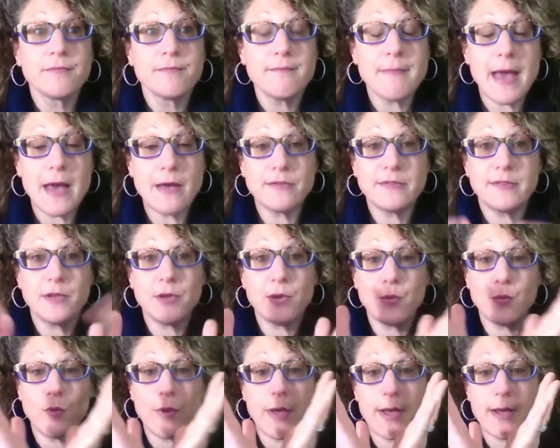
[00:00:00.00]

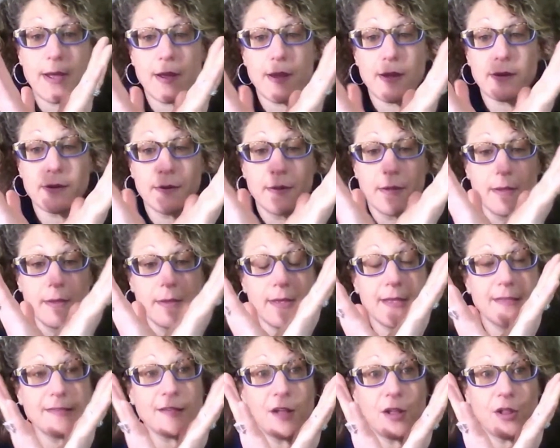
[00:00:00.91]
mounting where
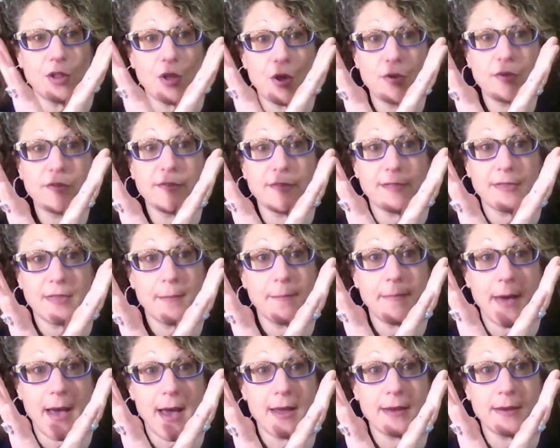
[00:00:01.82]
it's closed at the
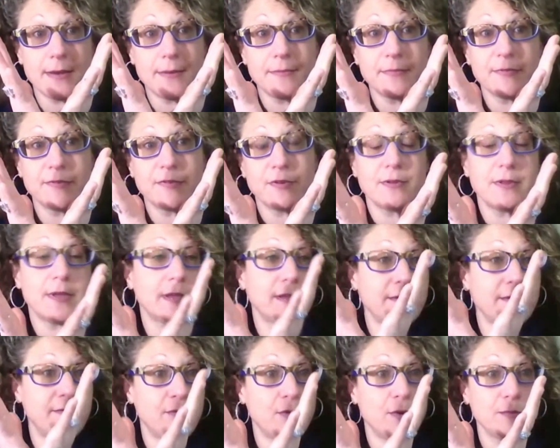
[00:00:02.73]
bottom, so
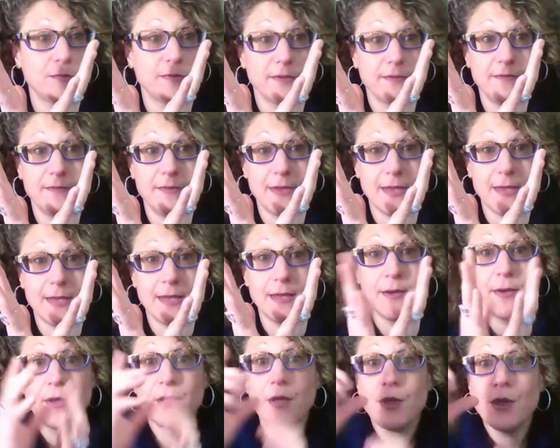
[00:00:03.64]
like it forms a V,